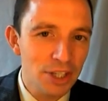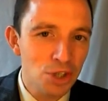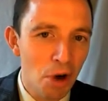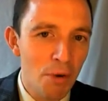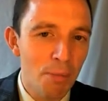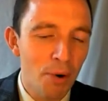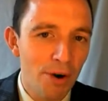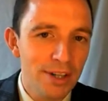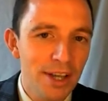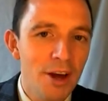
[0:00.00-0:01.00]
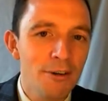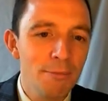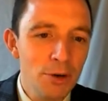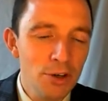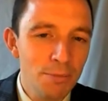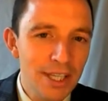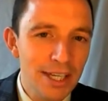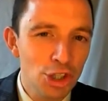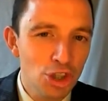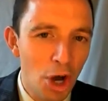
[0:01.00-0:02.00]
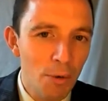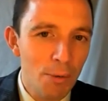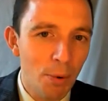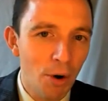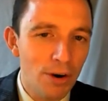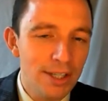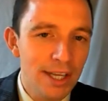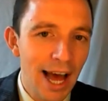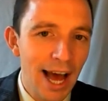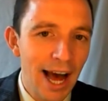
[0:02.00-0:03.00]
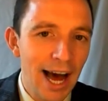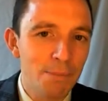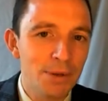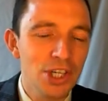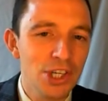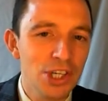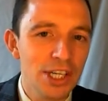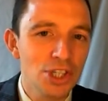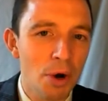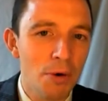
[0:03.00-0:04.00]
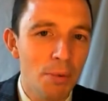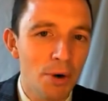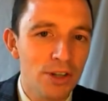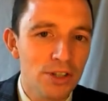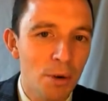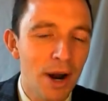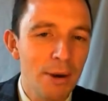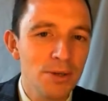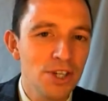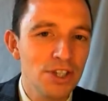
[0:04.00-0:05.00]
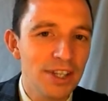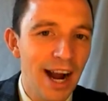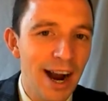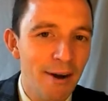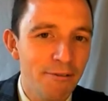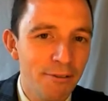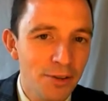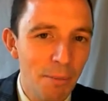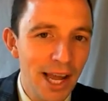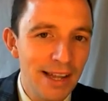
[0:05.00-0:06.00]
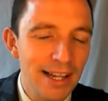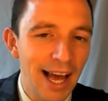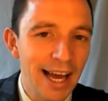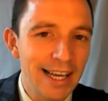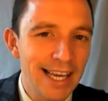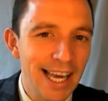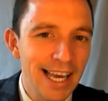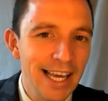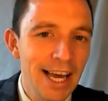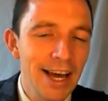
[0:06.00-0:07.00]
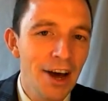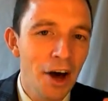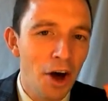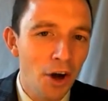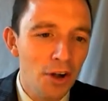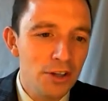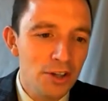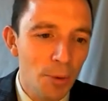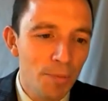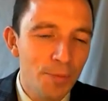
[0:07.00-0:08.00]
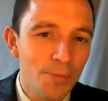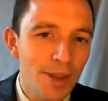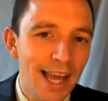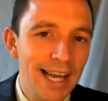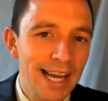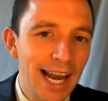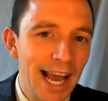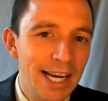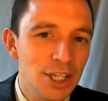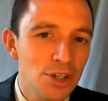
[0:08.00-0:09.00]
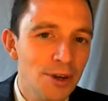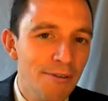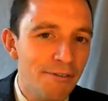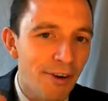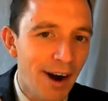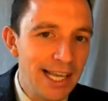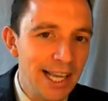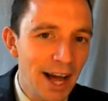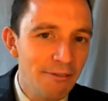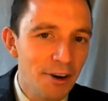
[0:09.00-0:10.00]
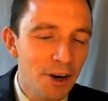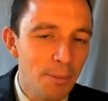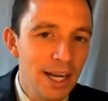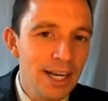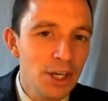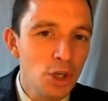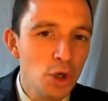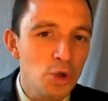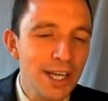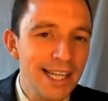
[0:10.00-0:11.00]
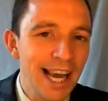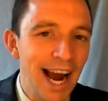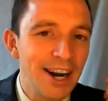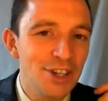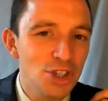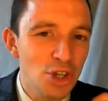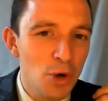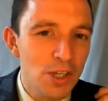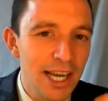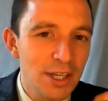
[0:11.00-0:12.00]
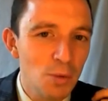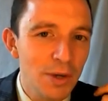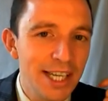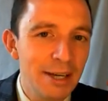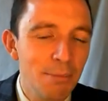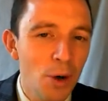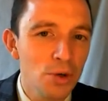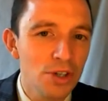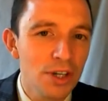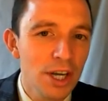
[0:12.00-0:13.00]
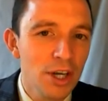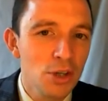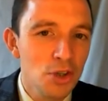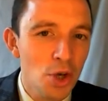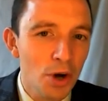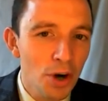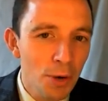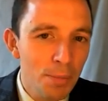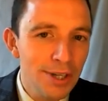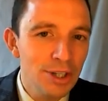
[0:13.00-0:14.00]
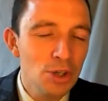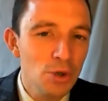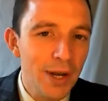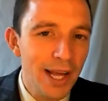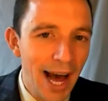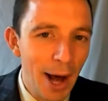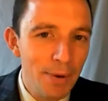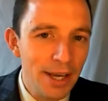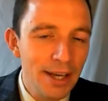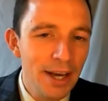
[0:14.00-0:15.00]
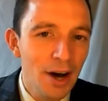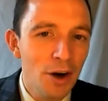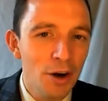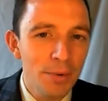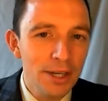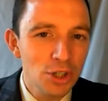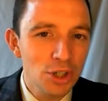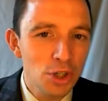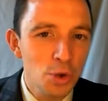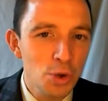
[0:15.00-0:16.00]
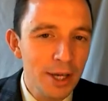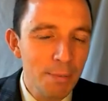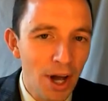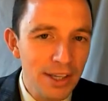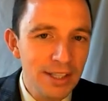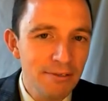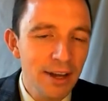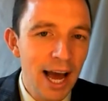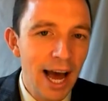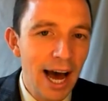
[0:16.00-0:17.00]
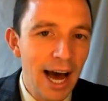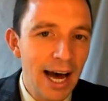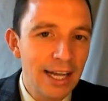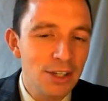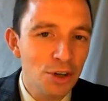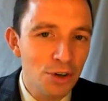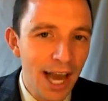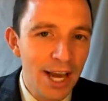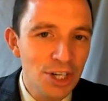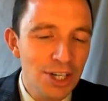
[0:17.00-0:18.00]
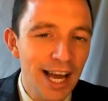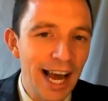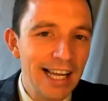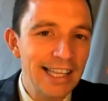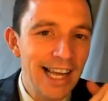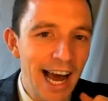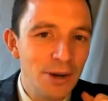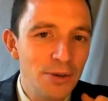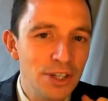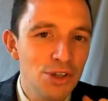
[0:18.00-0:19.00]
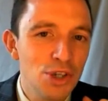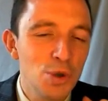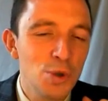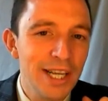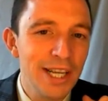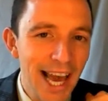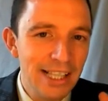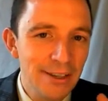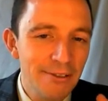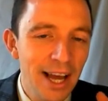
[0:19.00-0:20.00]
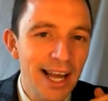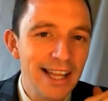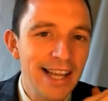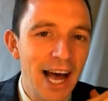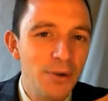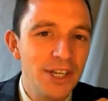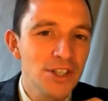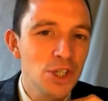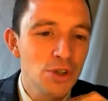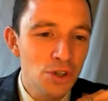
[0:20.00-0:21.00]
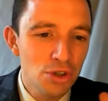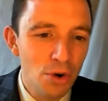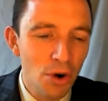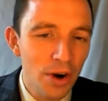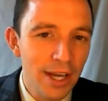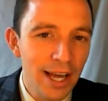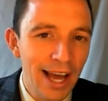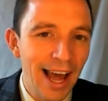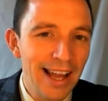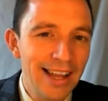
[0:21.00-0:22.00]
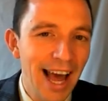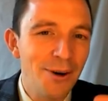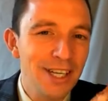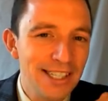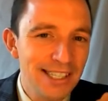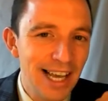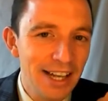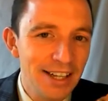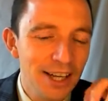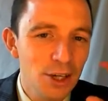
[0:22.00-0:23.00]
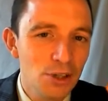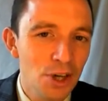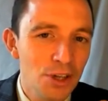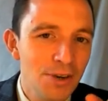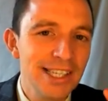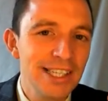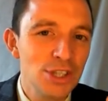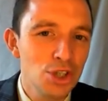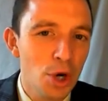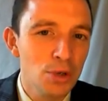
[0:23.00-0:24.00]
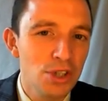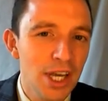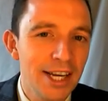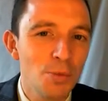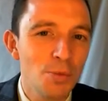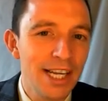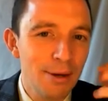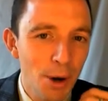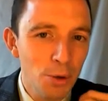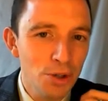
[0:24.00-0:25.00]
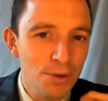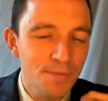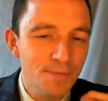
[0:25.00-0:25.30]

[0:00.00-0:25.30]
is so important, movement is so important, and position is so important. So prepositions are fundamental and key. Also, in connection to the phrasal verb, usually they are associated with emotion. So up is usually happy, up is usually positive, and creation, and down is usually negative, down is to destroy, and down is sad. So there is an association with emotion